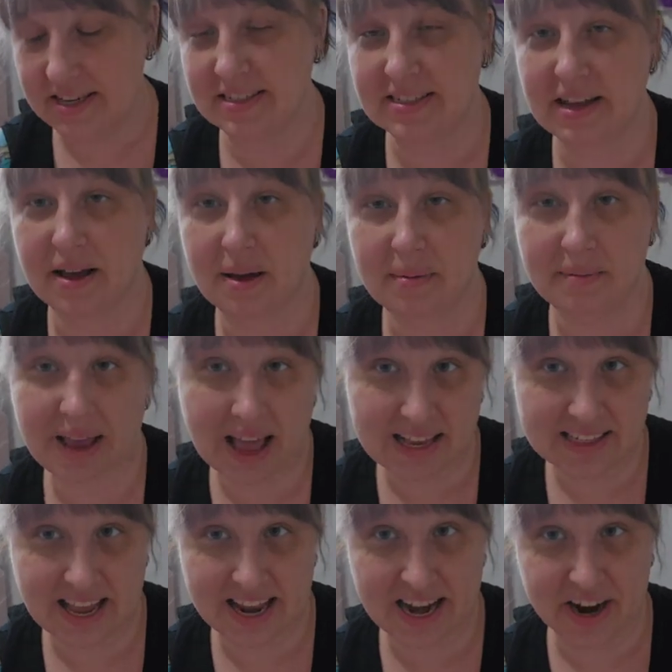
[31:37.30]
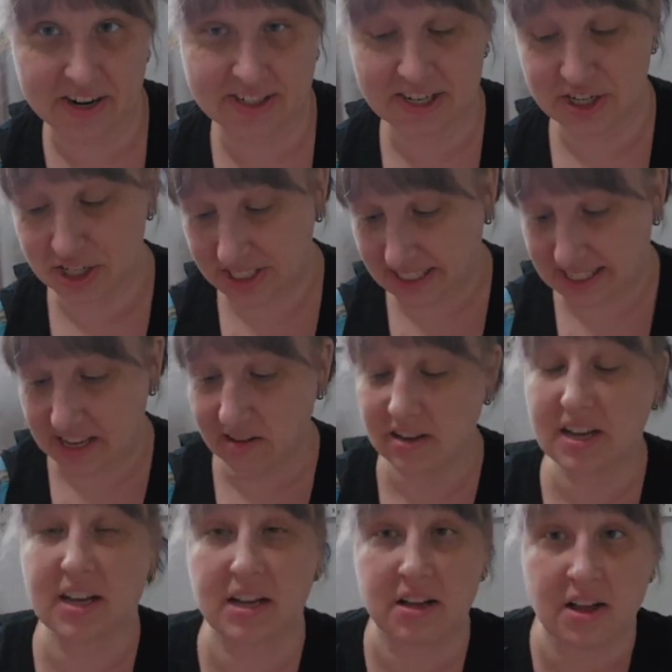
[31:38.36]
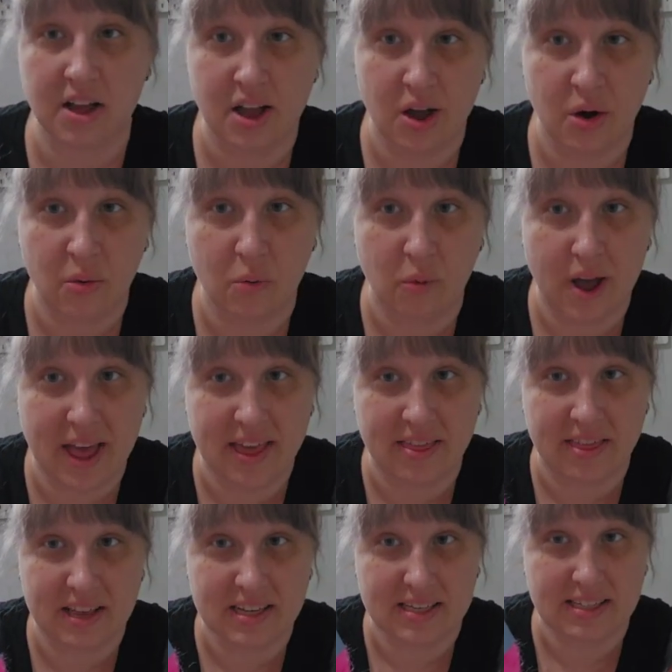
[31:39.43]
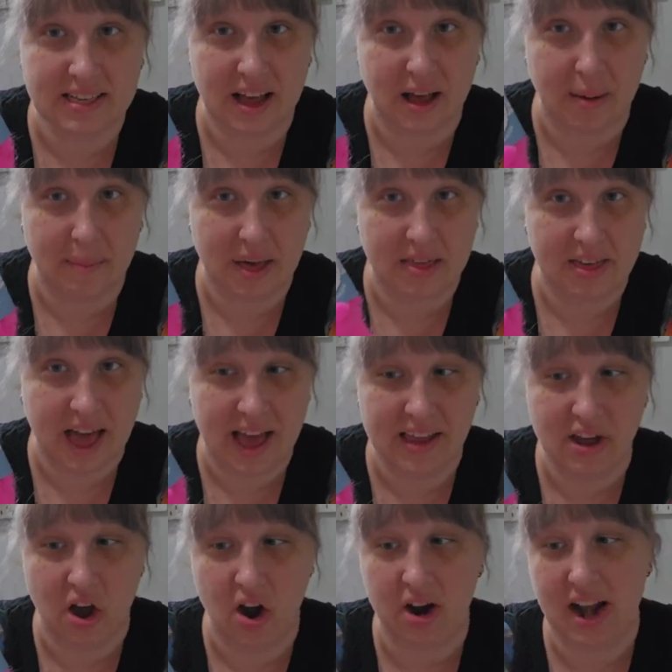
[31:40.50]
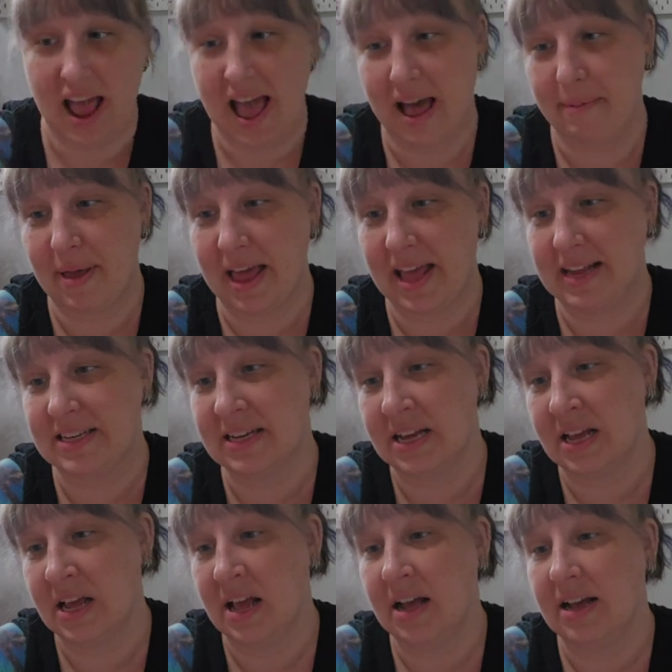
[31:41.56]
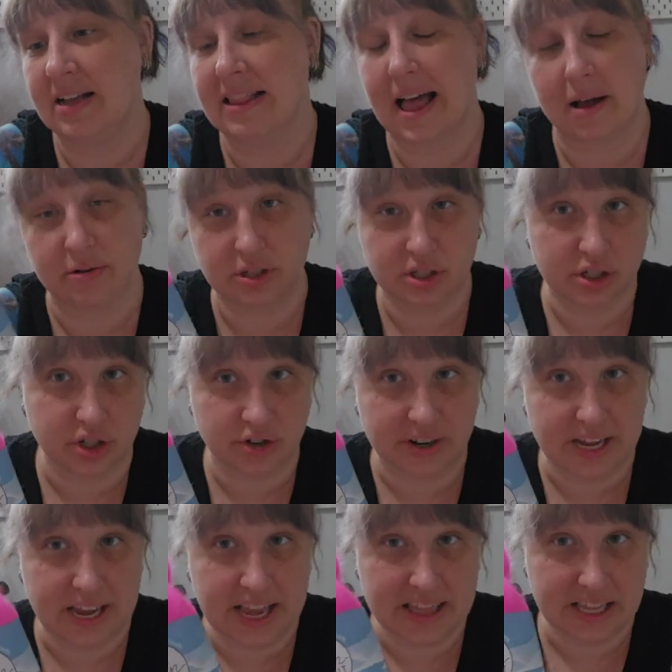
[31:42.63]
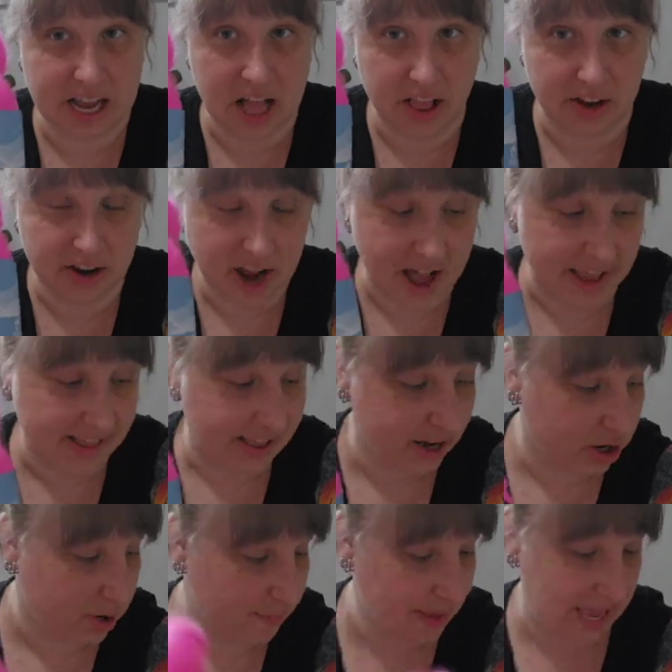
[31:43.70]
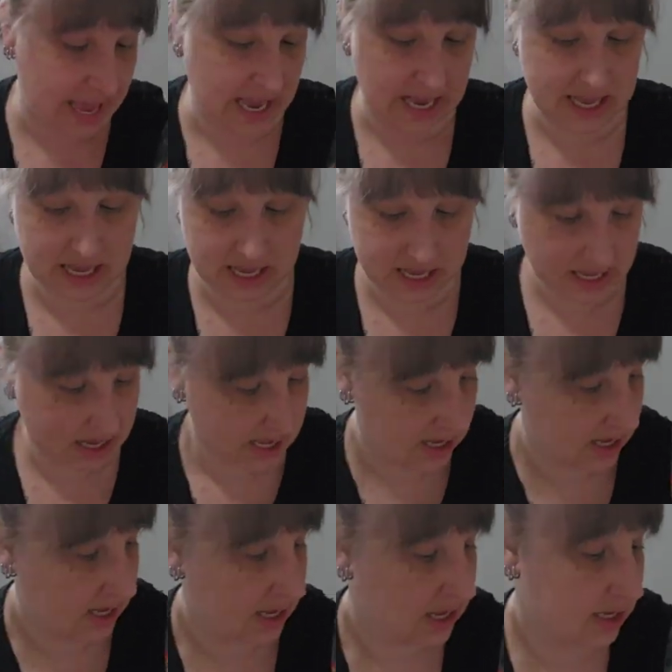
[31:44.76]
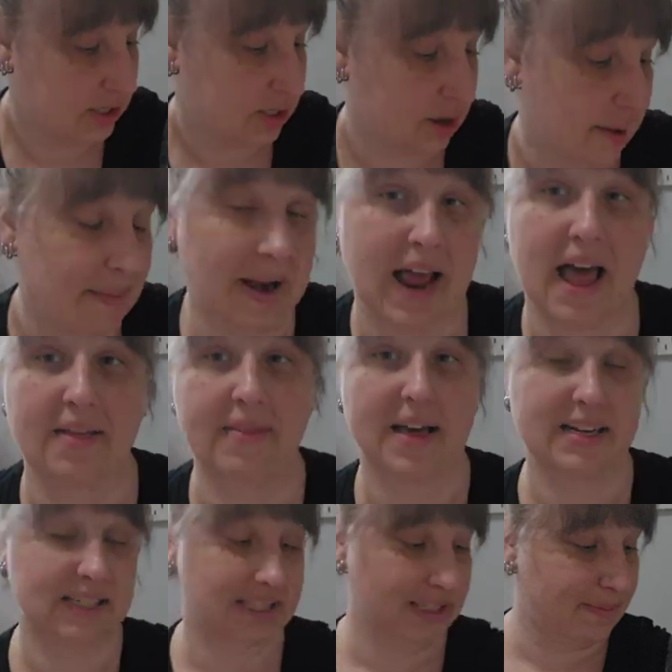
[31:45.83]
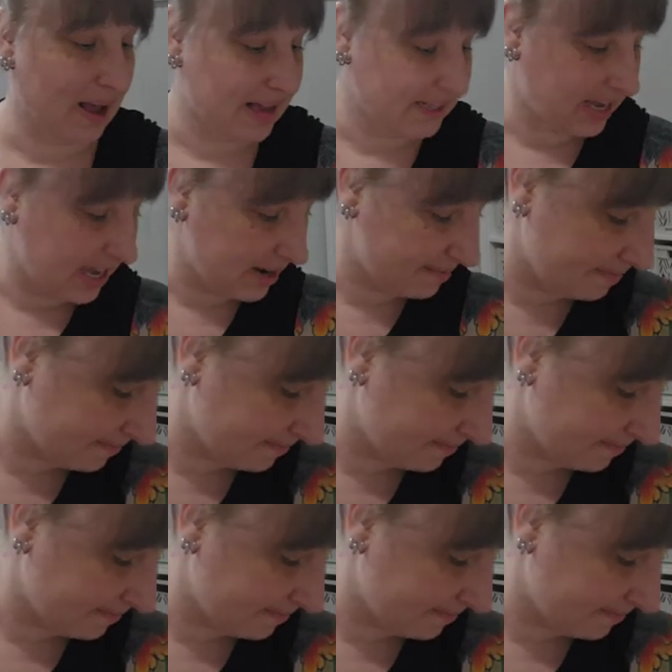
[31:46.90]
some Cascade Heritage Silk with some That Yarn Habit Cloud Surrey in the color Highlighter Pink. So I'm going to add that to this basket